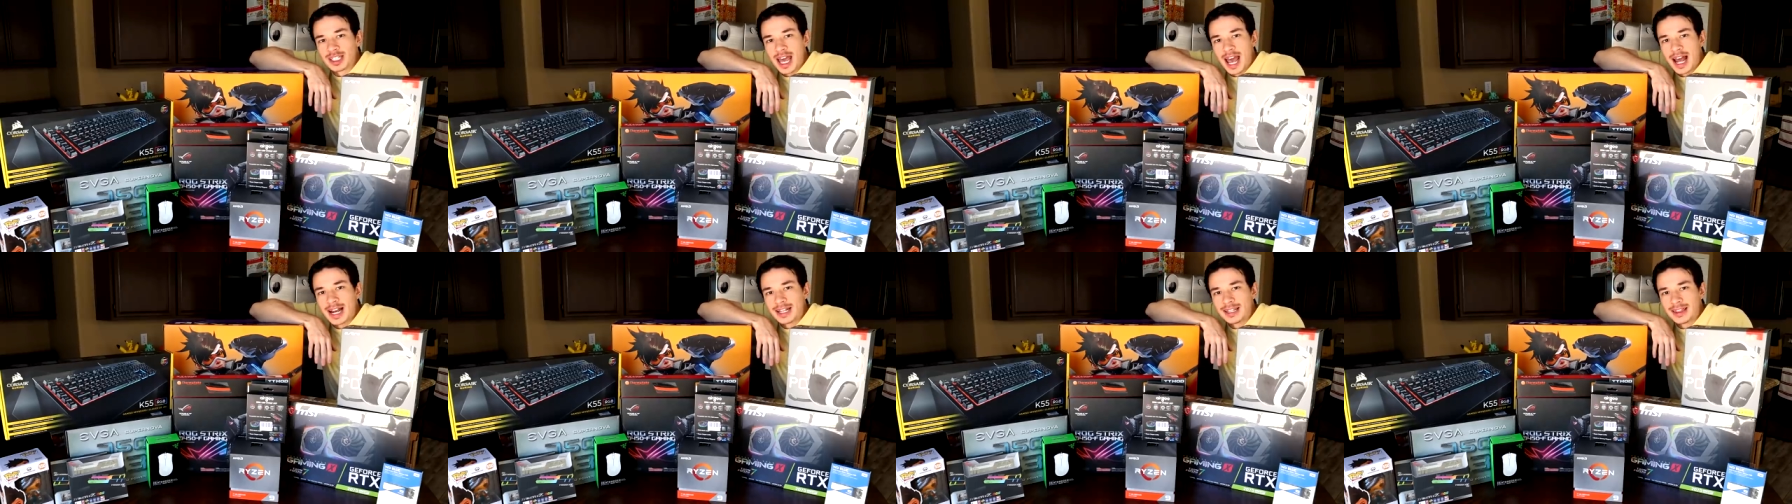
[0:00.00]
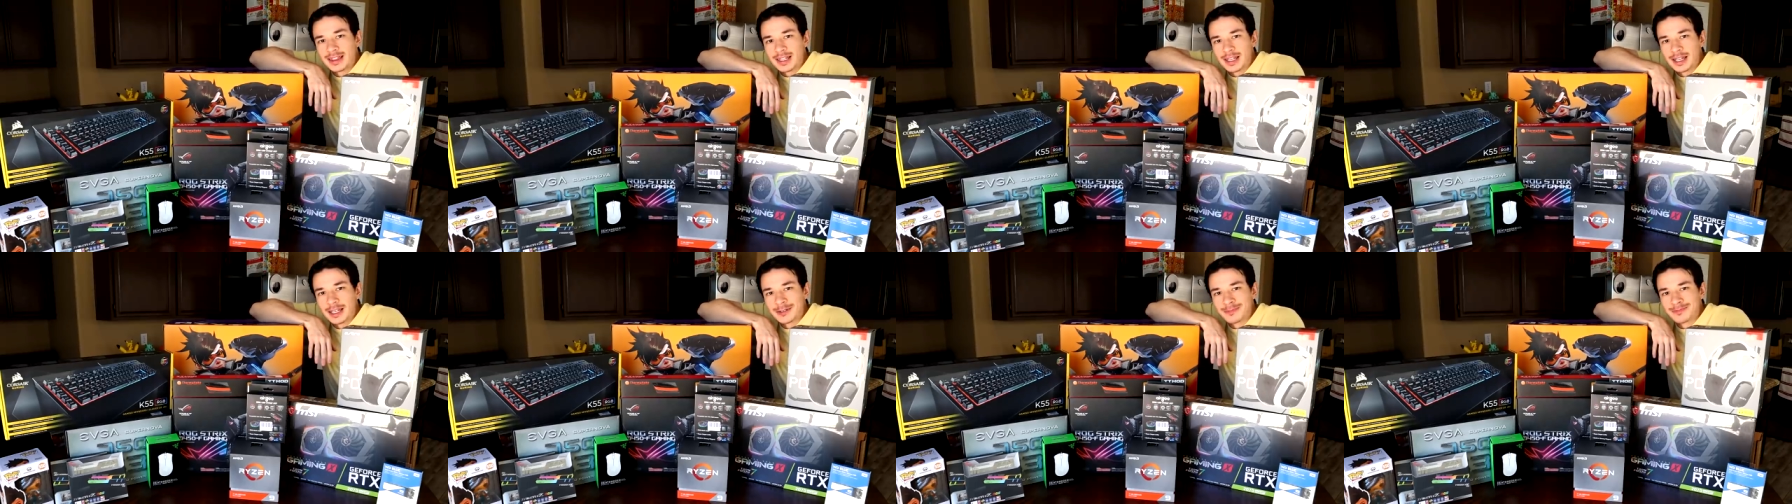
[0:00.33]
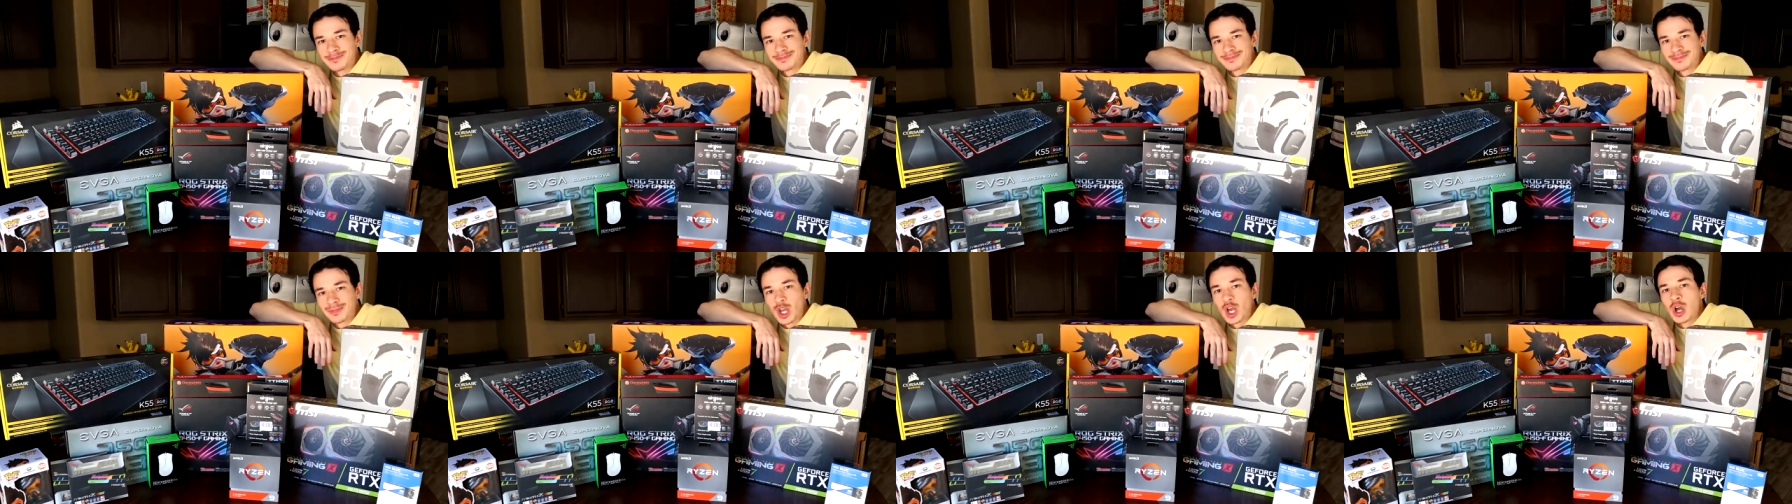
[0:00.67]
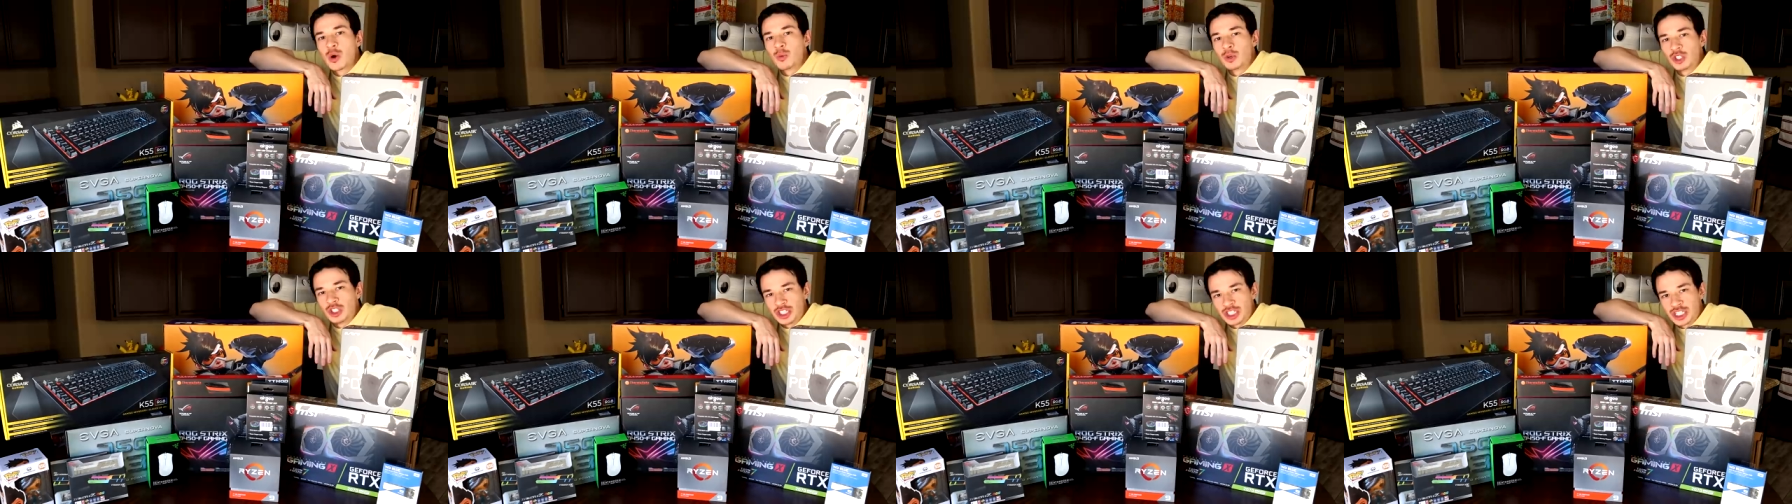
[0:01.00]
to anything,
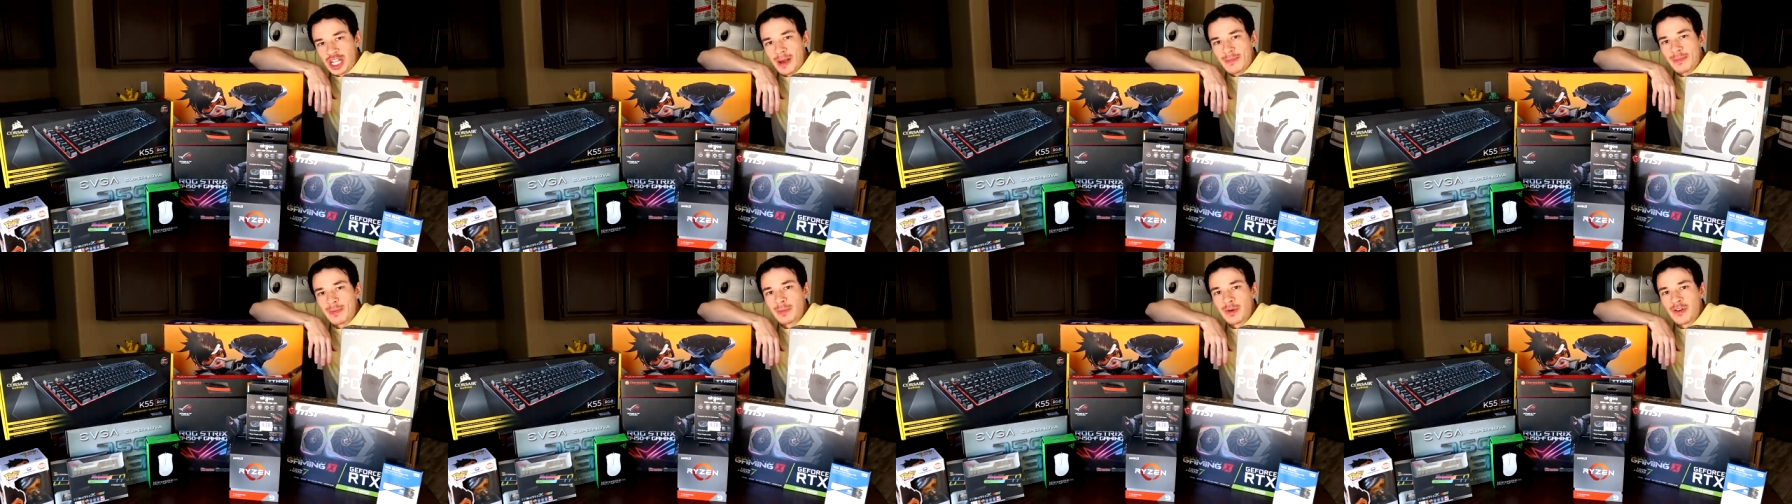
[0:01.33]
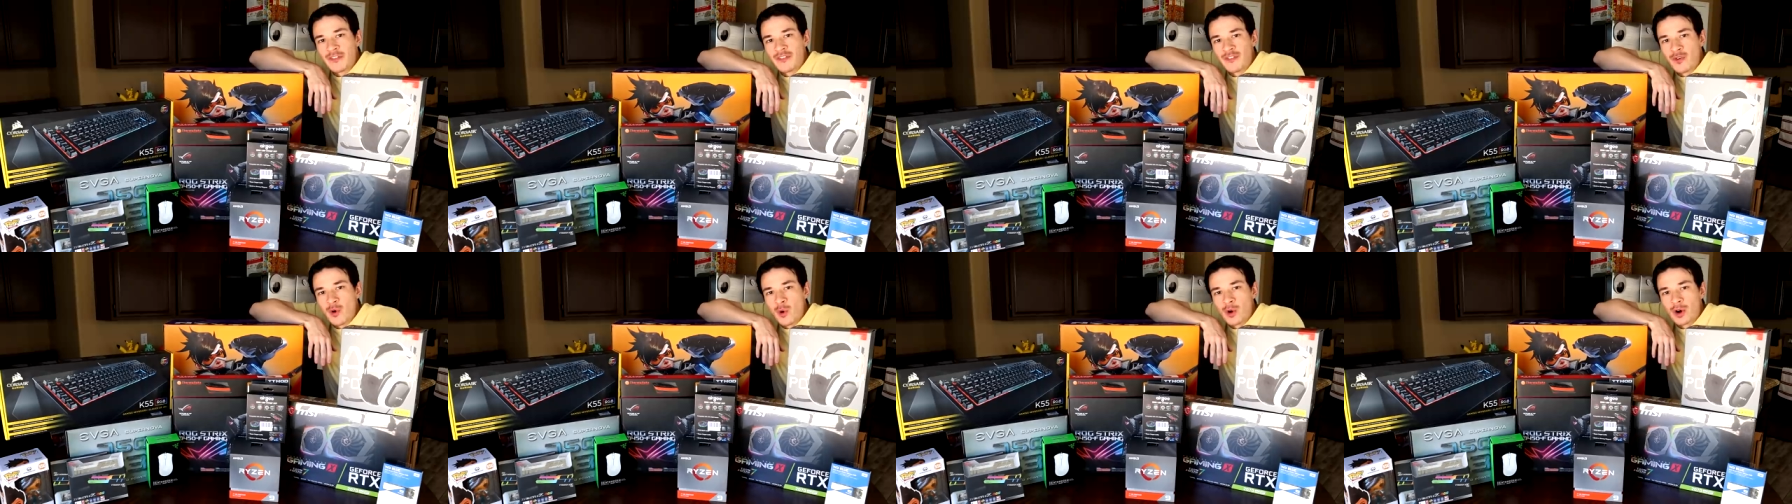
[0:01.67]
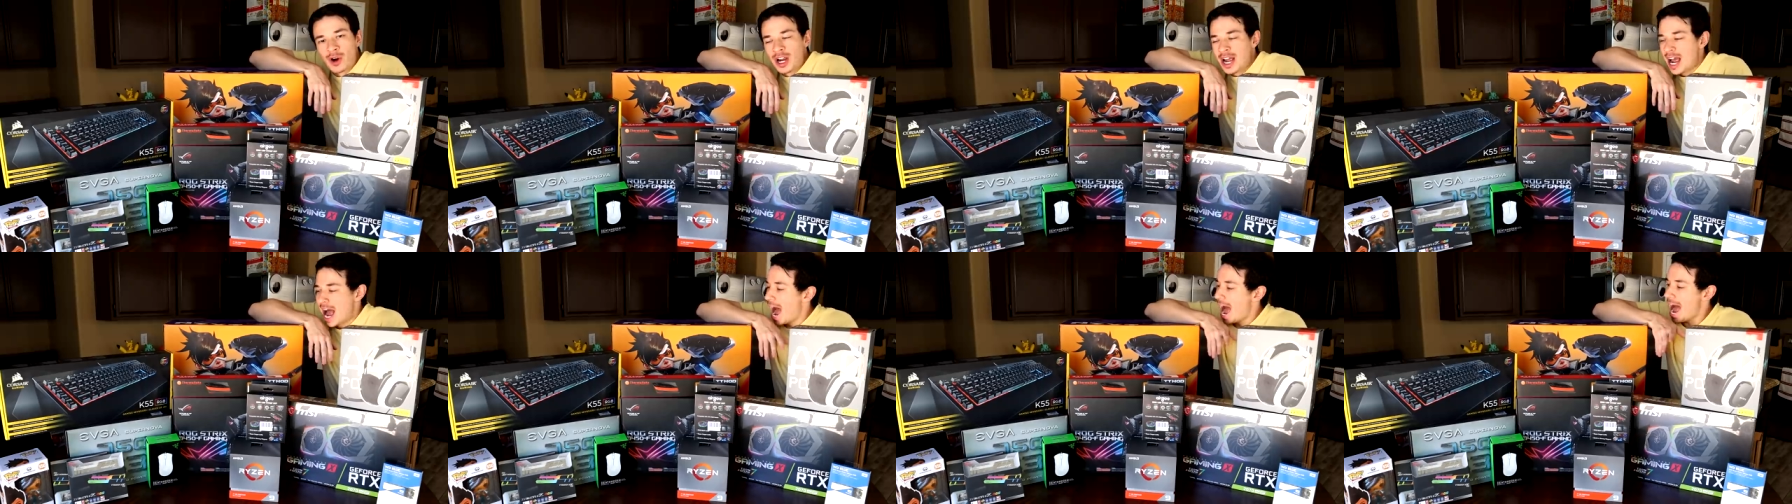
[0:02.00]
which has happened before.